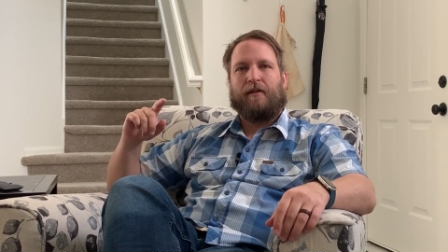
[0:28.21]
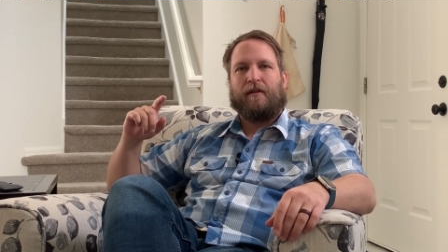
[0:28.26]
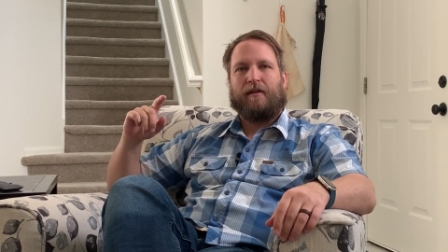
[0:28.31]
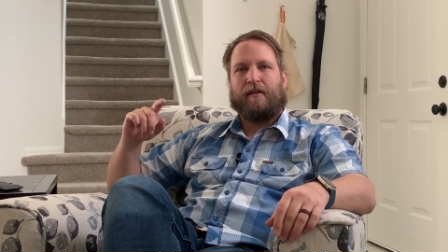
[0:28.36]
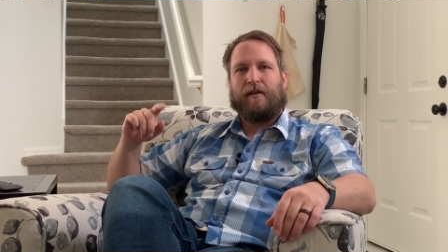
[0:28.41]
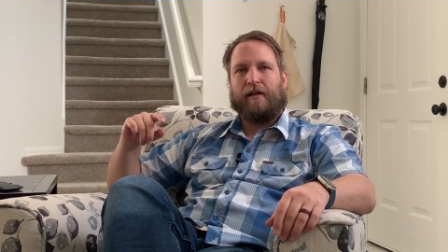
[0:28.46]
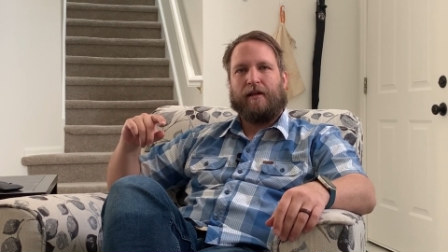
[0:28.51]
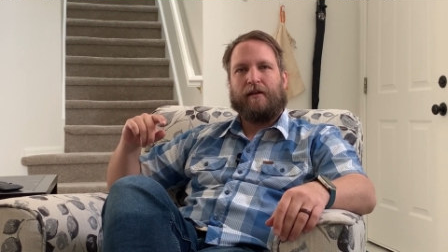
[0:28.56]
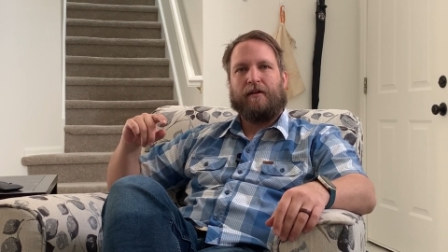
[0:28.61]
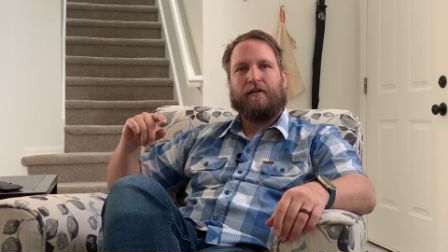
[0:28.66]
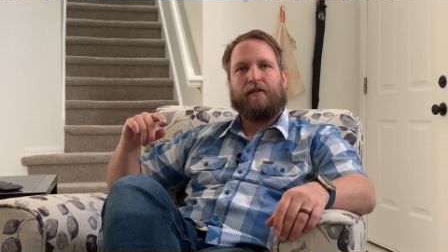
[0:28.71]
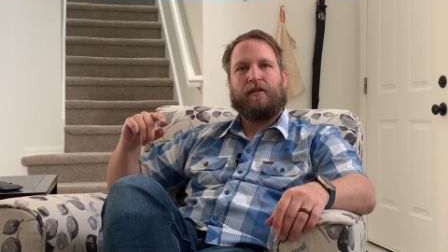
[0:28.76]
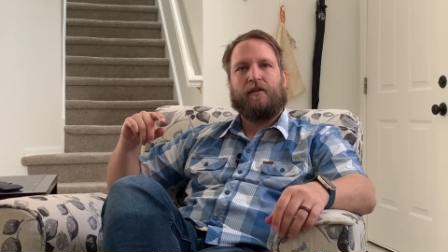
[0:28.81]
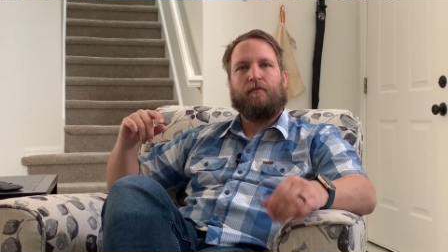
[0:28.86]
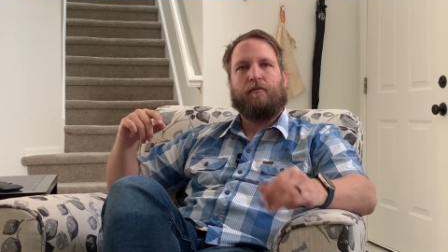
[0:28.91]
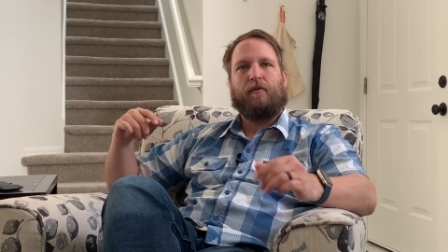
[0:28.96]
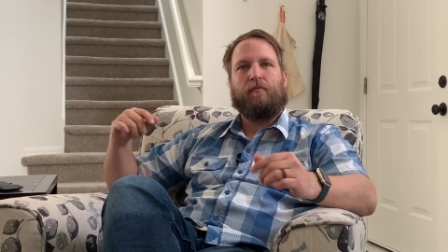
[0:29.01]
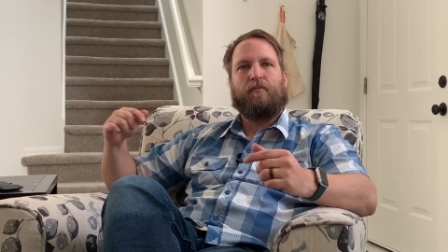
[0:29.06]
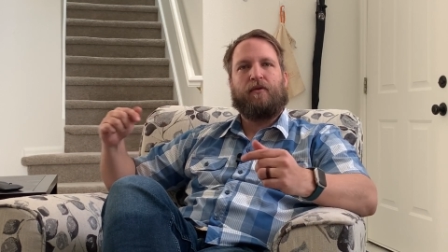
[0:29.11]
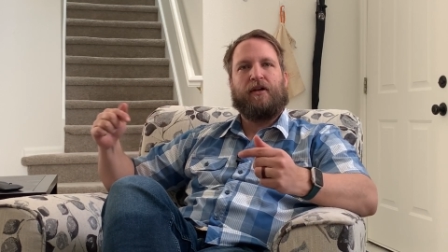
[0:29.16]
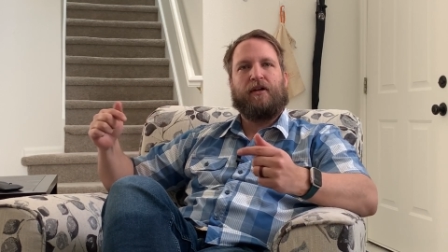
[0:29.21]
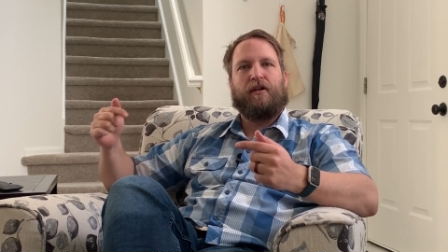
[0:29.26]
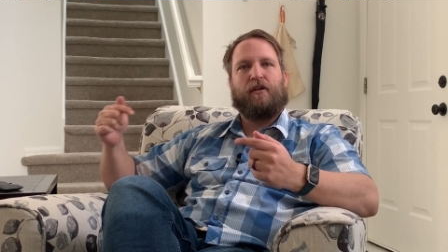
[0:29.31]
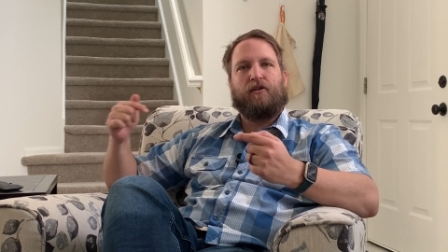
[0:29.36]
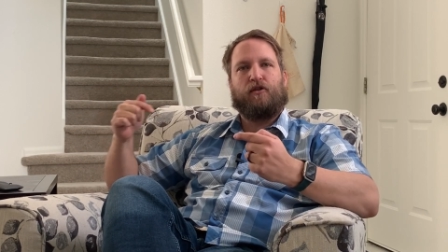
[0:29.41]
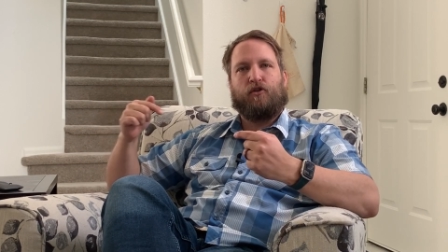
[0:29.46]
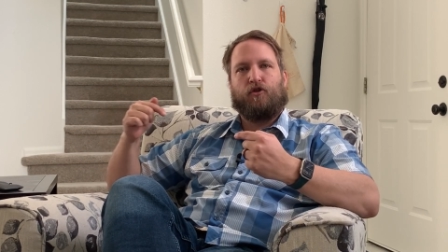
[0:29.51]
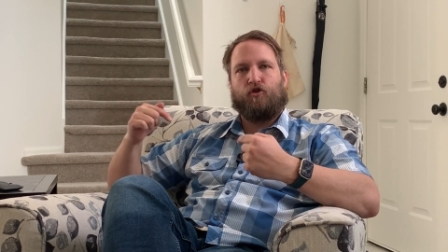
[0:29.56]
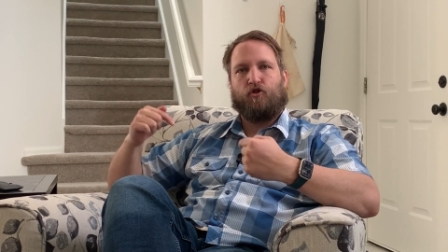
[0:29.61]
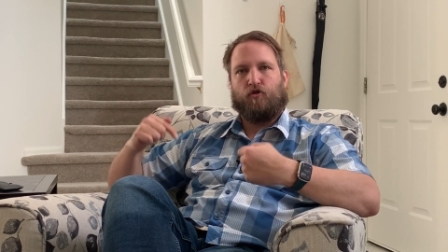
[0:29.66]
things that would bring
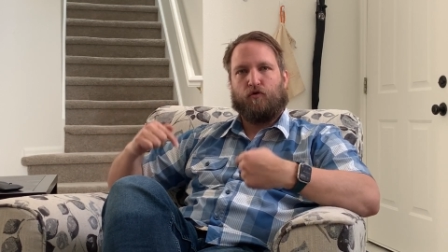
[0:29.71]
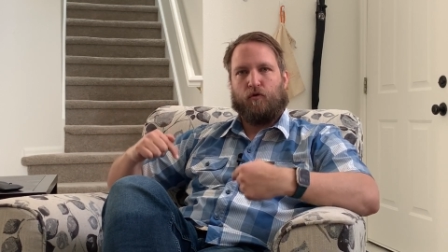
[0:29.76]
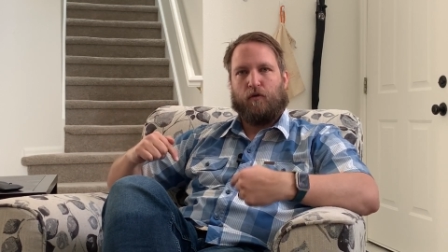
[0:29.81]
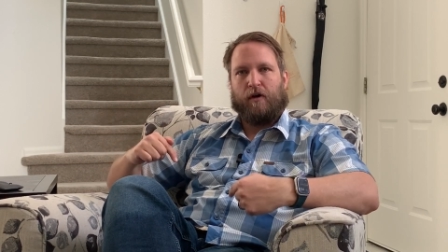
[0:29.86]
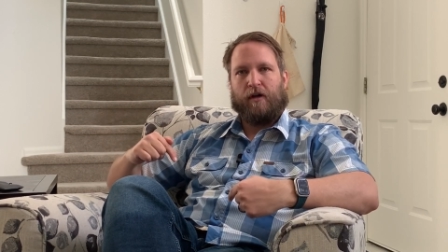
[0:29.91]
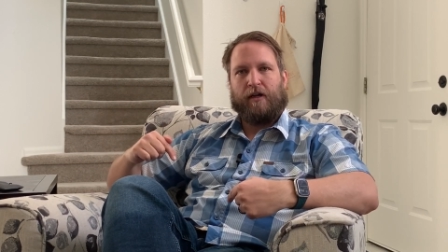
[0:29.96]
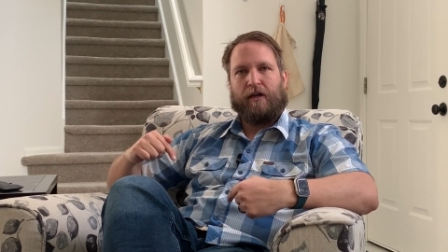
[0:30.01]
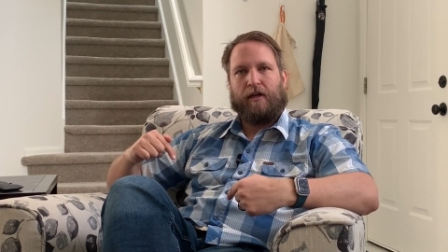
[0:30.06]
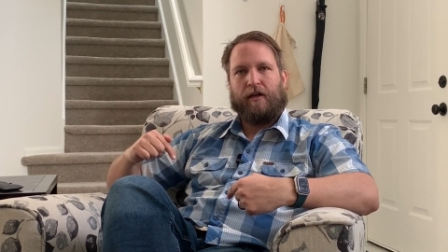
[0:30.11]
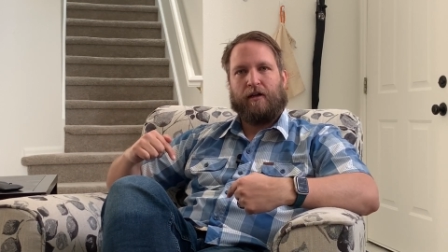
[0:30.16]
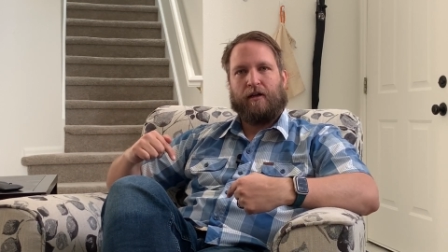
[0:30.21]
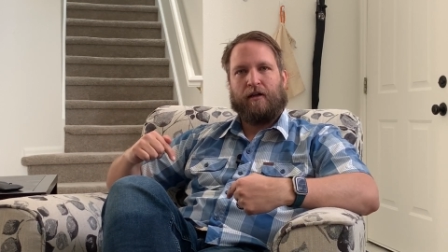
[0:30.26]
us joy